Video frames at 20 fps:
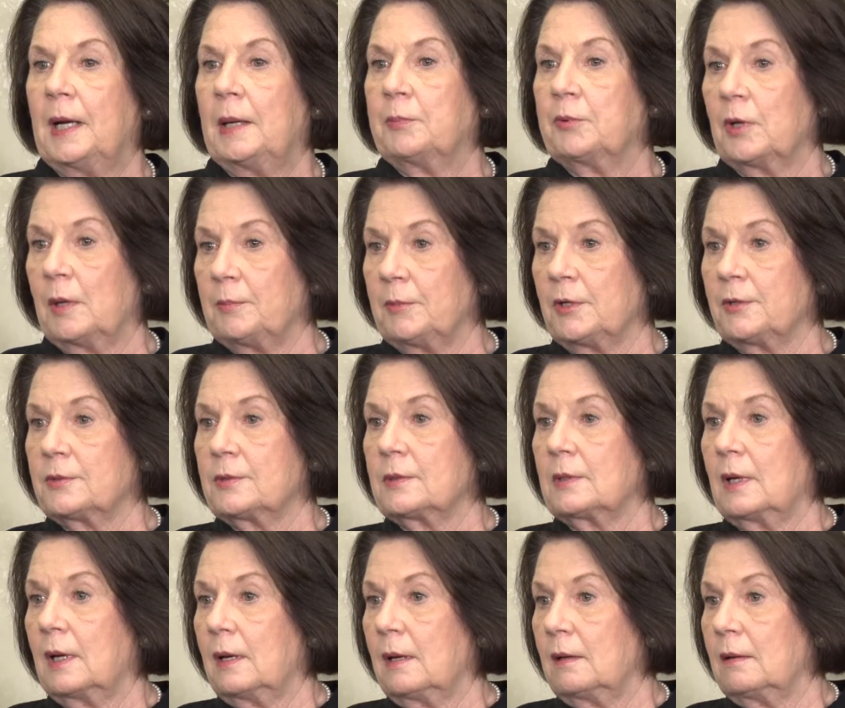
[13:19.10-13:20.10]
Rummel's
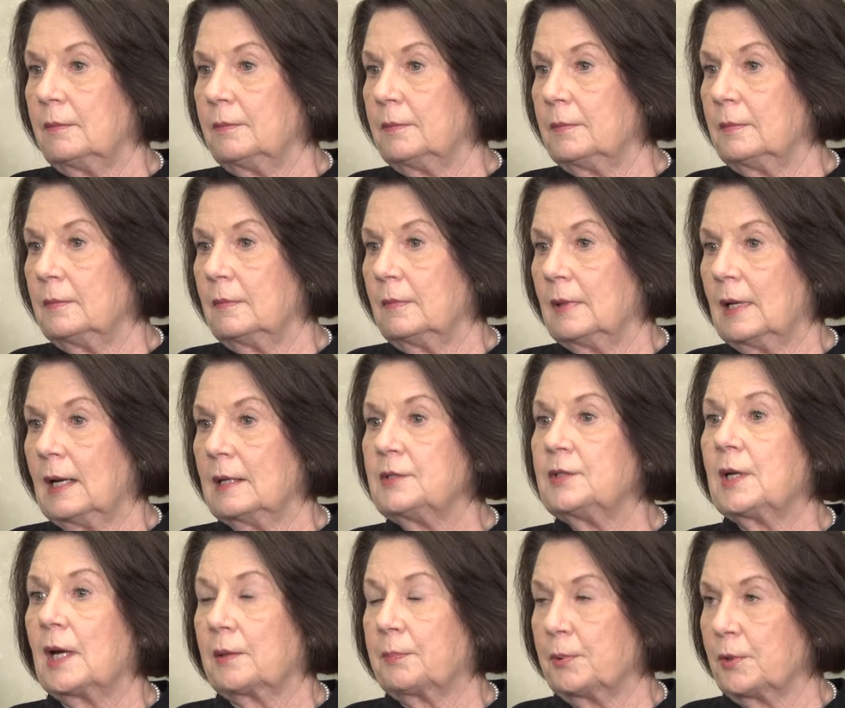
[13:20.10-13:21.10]

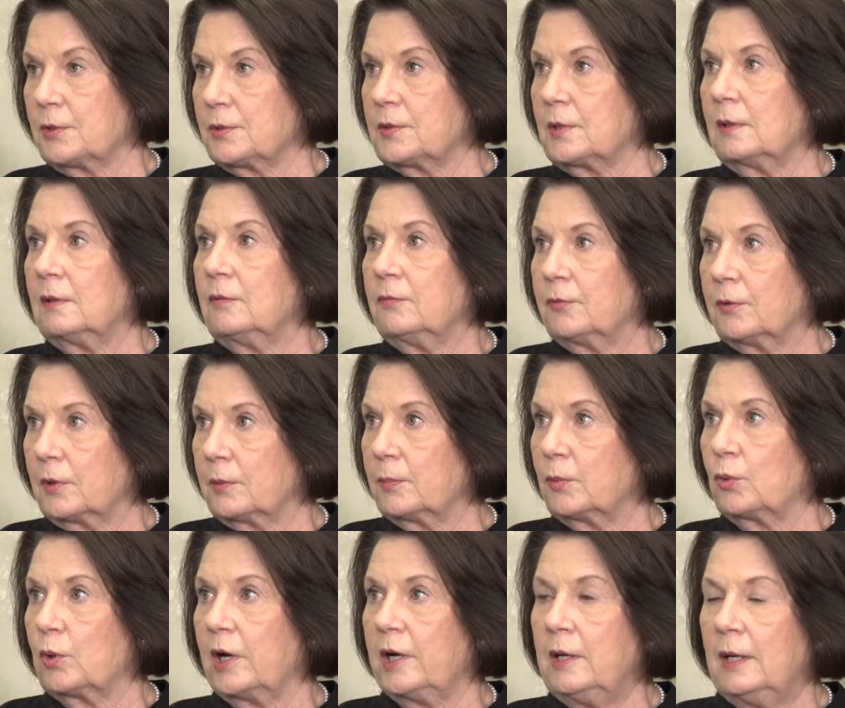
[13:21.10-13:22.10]
contact person for the
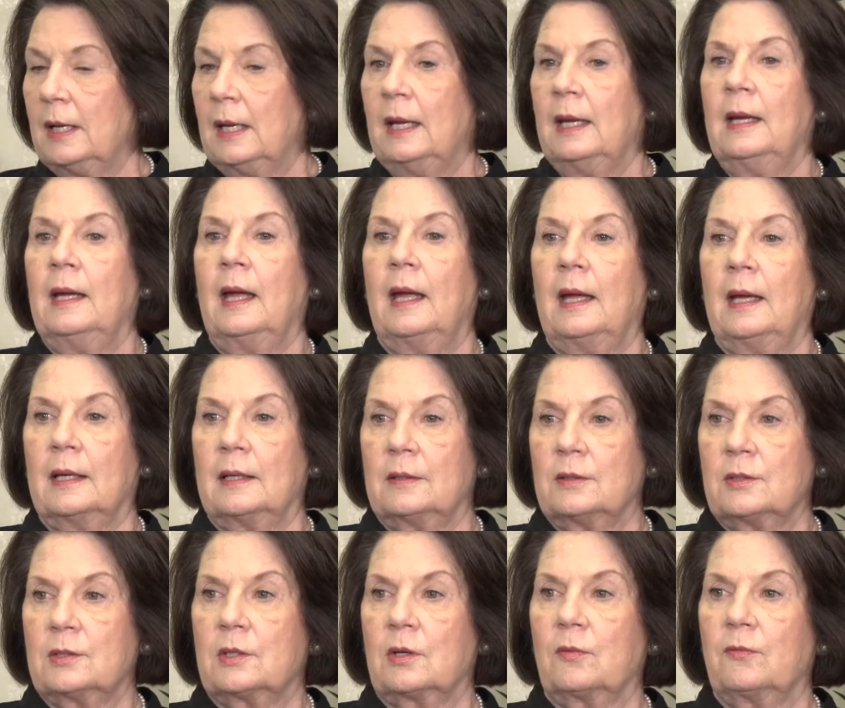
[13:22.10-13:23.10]
board.
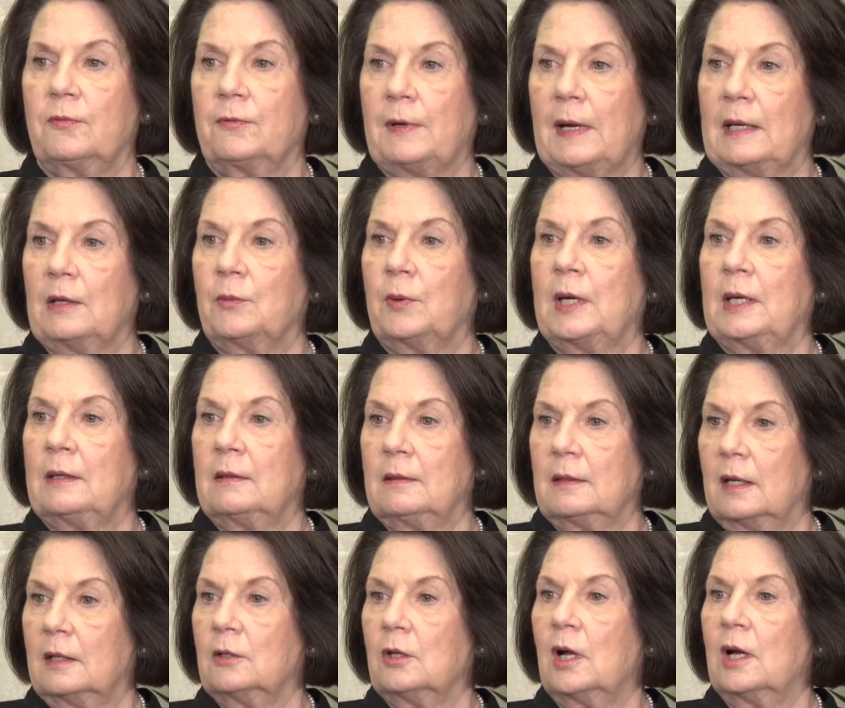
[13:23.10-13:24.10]
And so following
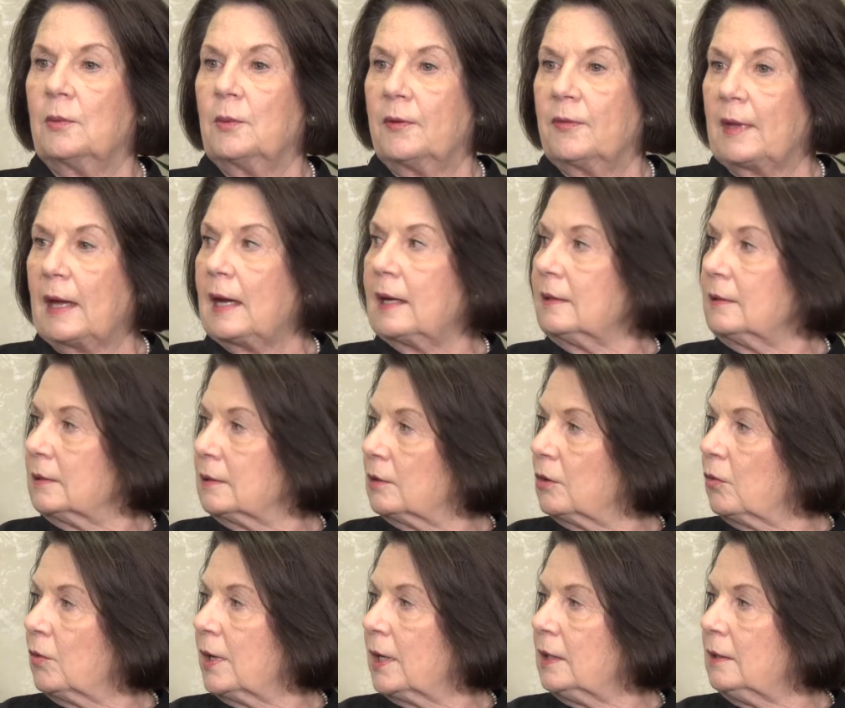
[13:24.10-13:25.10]
along with that and
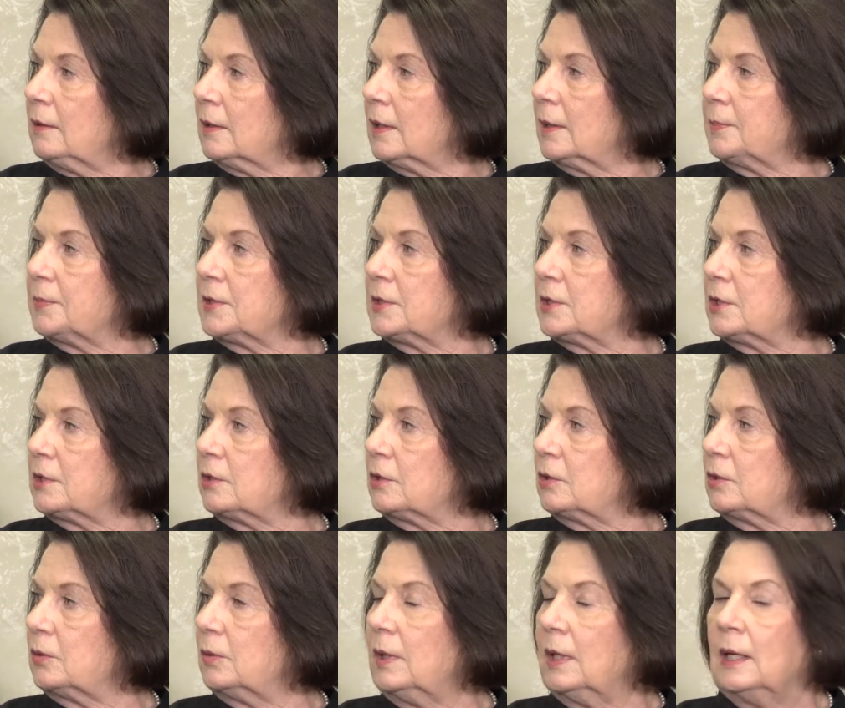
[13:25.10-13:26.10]
going up to